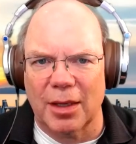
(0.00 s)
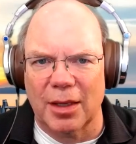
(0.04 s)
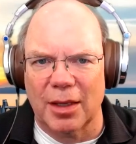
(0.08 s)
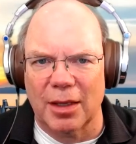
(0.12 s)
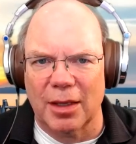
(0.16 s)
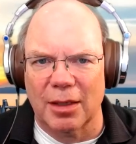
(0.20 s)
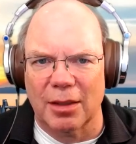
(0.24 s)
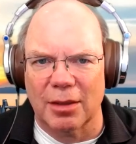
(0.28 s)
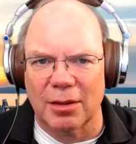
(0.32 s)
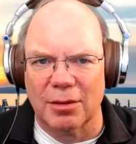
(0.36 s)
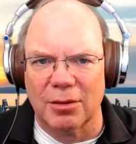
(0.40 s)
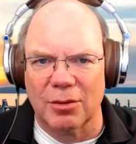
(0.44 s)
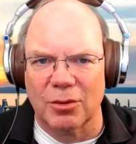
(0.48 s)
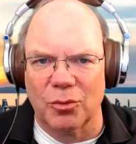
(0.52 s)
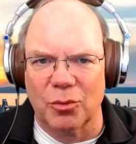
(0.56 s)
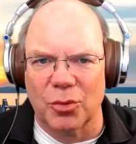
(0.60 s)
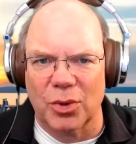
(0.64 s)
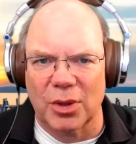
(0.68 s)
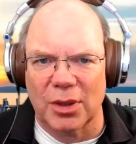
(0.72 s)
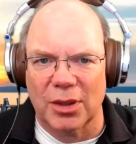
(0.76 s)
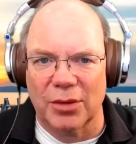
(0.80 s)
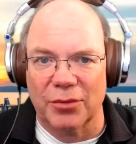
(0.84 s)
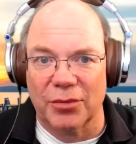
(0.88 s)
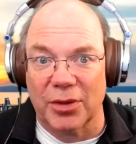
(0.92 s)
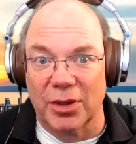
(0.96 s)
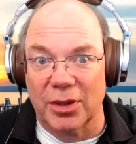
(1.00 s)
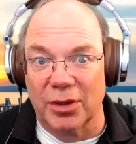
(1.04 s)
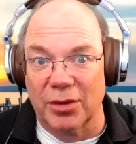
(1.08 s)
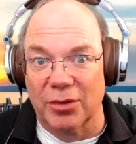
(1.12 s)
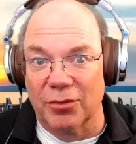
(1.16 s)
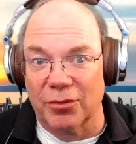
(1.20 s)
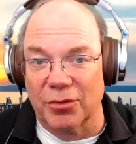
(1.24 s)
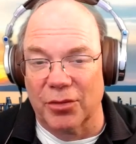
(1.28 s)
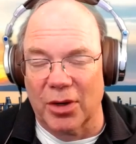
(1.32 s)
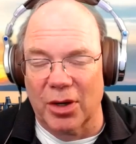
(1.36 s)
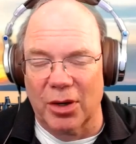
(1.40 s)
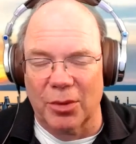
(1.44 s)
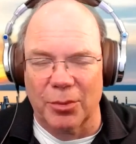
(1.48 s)
And we live in an
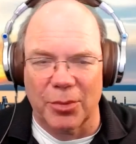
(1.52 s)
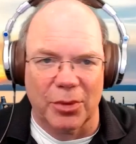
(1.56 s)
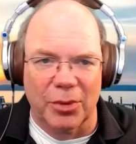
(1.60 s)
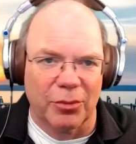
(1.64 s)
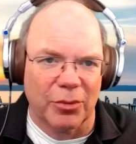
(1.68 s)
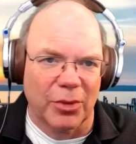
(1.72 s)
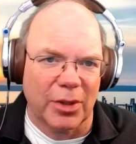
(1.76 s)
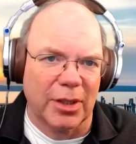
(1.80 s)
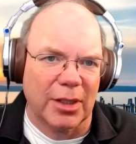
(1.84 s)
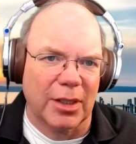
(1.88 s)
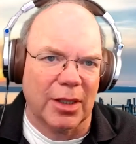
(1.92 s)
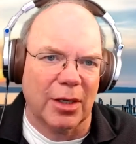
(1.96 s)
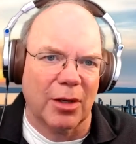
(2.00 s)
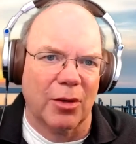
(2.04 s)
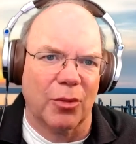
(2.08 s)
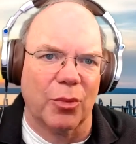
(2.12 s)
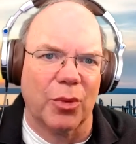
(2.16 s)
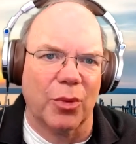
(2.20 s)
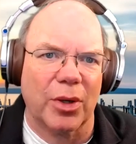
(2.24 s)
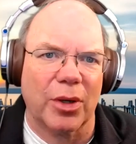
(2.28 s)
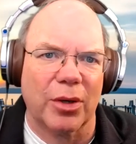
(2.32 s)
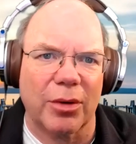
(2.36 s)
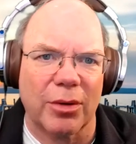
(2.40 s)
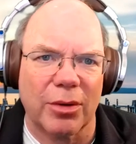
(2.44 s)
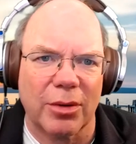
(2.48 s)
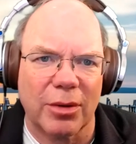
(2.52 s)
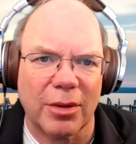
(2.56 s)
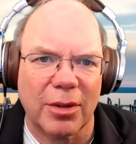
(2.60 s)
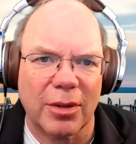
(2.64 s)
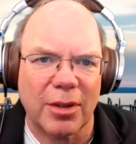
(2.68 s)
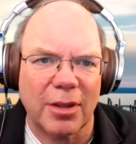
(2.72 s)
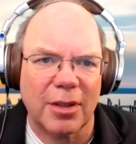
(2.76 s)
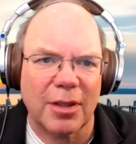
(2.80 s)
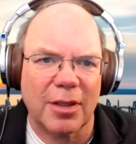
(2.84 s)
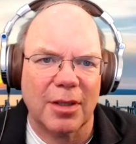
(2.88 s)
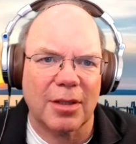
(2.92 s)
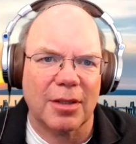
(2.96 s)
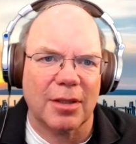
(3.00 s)
environment right now where
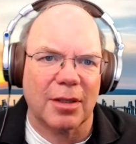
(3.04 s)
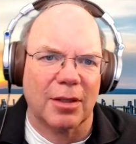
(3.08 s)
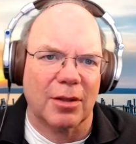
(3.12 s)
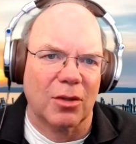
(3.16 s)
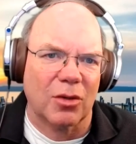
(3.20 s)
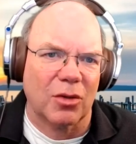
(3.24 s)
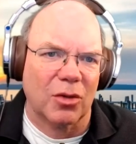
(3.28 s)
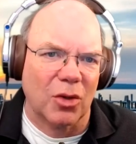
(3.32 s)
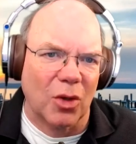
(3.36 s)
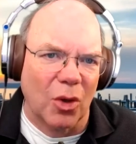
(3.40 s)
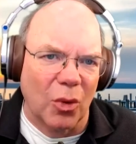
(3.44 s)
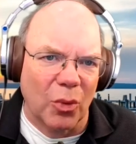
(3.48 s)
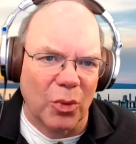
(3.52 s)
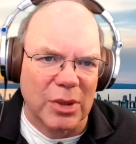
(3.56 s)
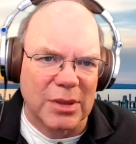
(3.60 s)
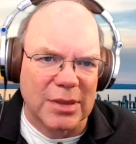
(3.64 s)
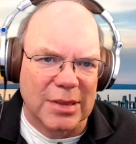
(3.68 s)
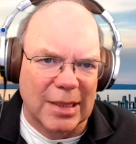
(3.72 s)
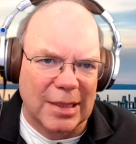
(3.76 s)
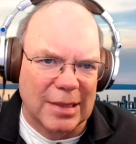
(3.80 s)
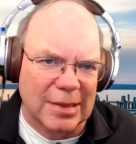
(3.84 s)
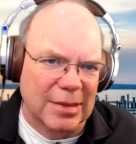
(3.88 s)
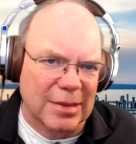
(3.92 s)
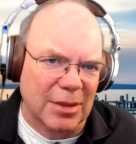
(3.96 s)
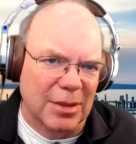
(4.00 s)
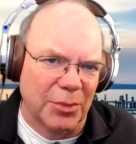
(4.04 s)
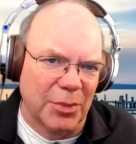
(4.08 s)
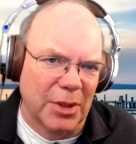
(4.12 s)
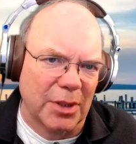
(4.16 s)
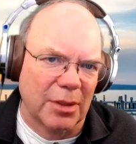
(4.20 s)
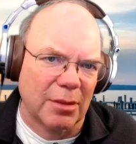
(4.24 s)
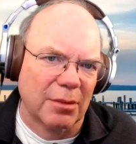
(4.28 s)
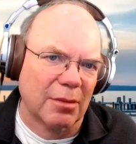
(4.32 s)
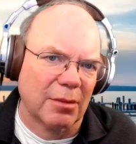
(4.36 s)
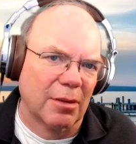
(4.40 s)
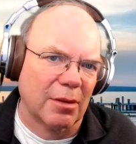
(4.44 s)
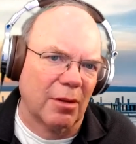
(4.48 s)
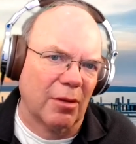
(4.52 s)
the lowest
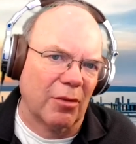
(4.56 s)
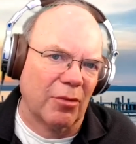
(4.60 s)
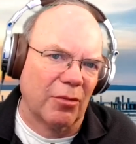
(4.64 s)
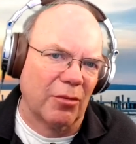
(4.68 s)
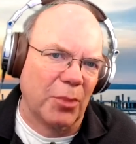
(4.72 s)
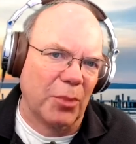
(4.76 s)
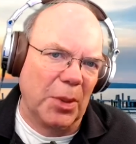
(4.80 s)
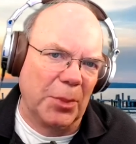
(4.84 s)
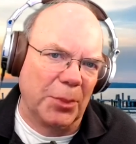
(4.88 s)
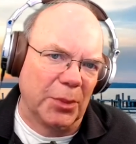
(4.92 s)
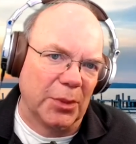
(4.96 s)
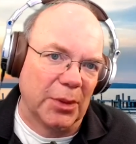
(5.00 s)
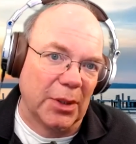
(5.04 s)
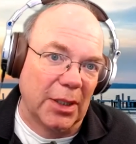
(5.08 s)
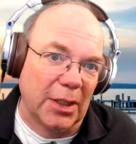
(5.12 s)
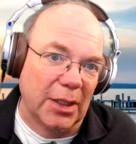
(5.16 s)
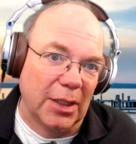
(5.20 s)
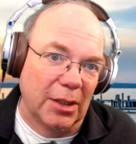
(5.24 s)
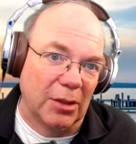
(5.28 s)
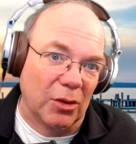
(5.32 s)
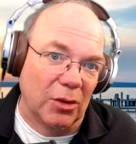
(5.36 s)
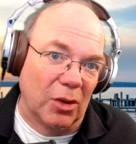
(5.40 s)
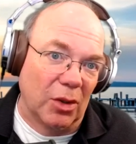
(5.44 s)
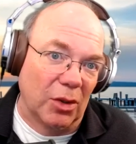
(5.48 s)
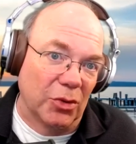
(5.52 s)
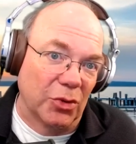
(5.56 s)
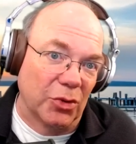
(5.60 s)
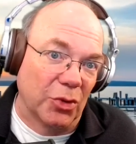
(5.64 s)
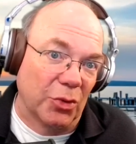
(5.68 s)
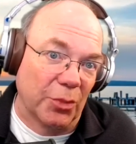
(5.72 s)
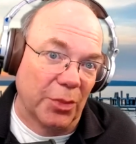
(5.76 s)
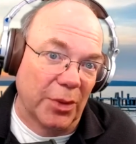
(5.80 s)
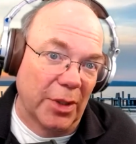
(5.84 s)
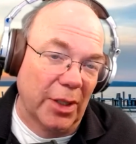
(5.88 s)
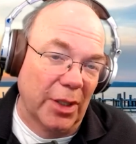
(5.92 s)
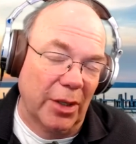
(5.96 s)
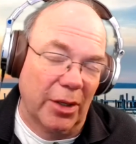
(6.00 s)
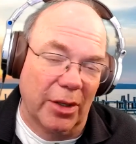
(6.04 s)
estimate of people needing
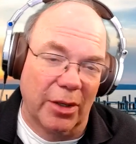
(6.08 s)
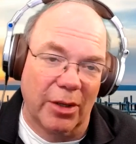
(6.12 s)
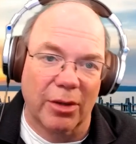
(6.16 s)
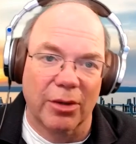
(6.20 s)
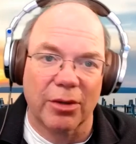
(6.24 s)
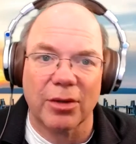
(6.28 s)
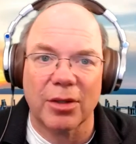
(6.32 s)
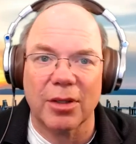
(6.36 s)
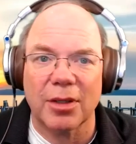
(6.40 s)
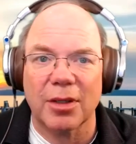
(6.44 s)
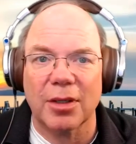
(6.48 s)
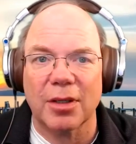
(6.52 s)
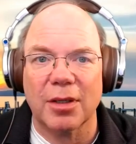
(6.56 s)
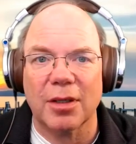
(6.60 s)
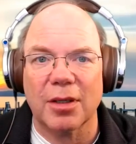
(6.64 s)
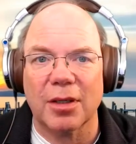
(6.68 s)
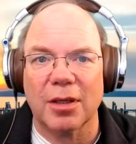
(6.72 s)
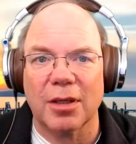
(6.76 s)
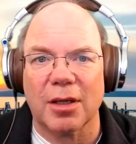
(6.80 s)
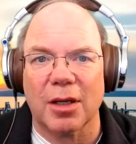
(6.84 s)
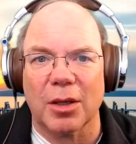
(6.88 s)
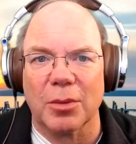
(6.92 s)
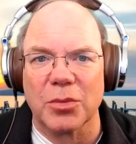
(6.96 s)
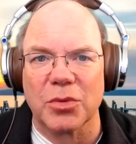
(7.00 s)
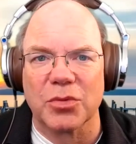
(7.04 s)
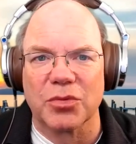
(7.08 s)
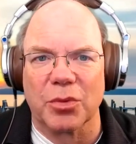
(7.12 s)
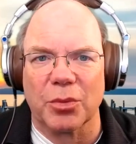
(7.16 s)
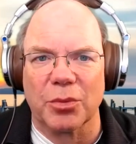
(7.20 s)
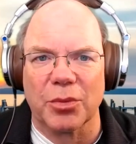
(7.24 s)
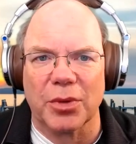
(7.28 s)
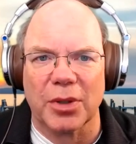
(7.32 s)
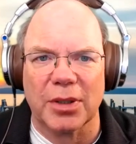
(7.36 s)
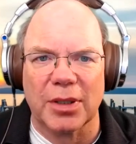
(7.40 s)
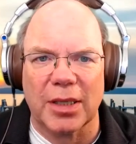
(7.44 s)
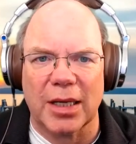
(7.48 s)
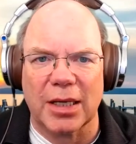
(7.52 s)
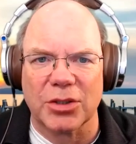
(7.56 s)
long-term care comes
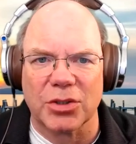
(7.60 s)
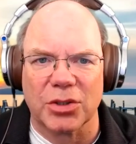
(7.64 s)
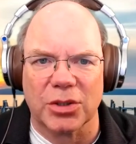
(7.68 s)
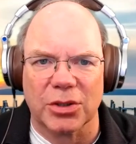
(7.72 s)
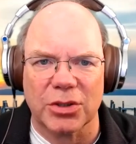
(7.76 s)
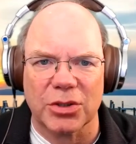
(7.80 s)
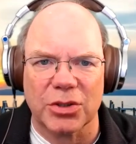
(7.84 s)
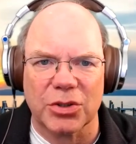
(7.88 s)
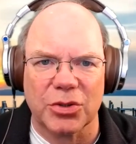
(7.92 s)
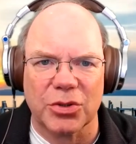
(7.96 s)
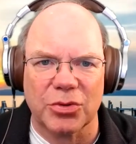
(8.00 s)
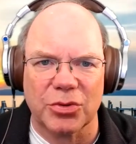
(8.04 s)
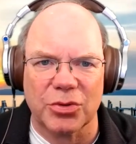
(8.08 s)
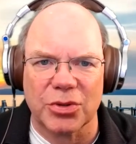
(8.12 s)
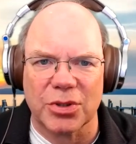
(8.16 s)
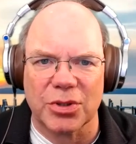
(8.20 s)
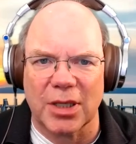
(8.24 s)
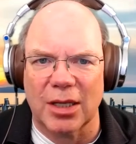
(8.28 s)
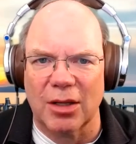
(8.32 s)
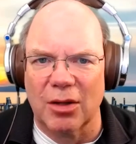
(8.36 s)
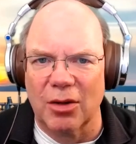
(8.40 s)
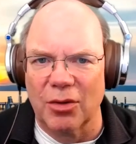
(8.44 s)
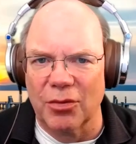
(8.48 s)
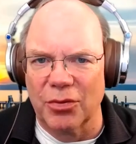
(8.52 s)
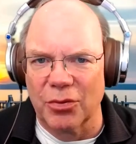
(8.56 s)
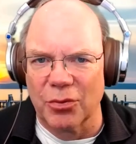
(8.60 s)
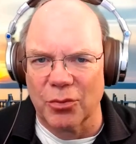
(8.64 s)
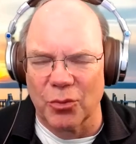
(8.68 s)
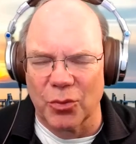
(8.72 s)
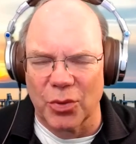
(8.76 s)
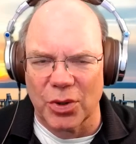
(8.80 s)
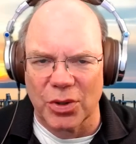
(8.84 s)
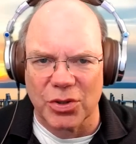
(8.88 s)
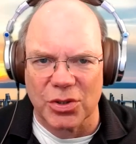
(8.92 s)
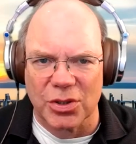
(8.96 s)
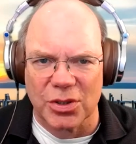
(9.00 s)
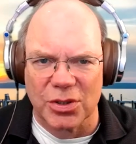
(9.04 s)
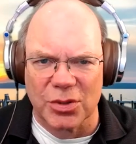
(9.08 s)
from the National Institutes of Health,
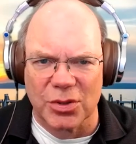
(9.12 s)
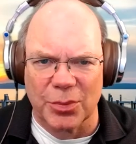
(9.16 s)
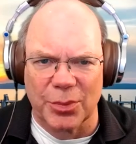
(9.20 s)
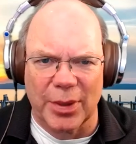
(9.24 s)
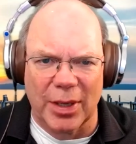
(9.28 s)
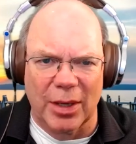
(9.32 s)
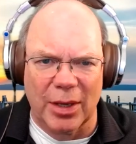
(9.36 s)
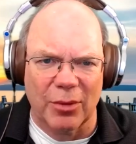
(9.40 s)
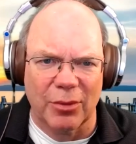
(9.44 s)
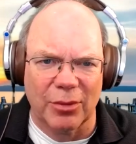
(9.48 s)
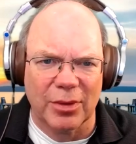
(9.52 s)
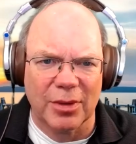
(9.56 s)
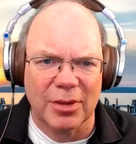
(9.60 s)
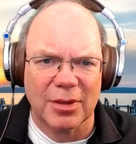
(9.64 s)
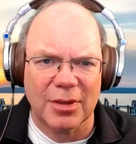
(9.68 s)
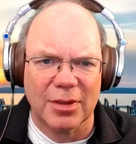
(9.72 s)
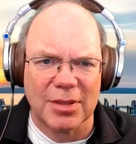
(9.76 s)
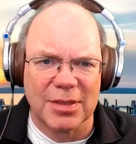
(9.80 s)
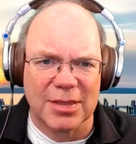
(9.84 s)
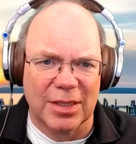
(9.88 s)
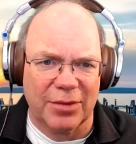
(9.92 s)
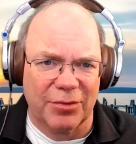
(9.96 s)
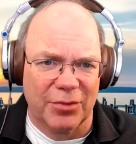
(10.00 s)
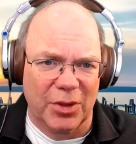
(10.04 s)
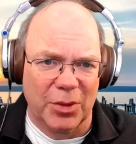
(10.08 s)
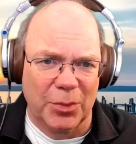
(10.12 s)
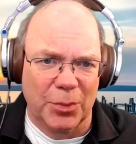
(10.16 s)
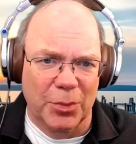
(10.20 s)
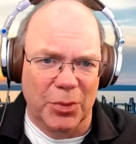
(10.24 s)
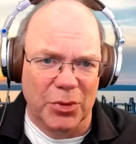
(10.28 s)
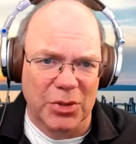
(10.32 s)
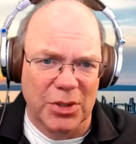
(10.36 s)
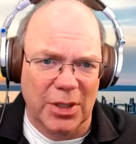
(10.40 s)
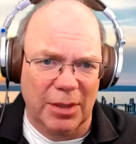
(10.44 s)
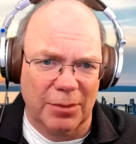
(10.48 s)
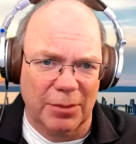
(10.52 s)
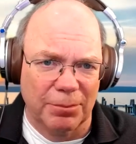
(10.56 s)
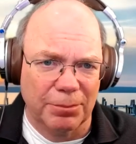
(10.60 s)
which is about
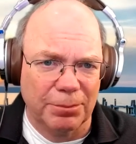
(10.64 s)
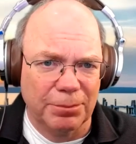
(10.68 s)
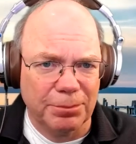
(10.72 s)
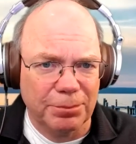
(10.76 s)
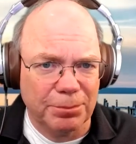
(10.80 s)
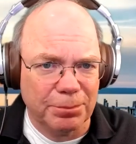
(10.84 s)
70%.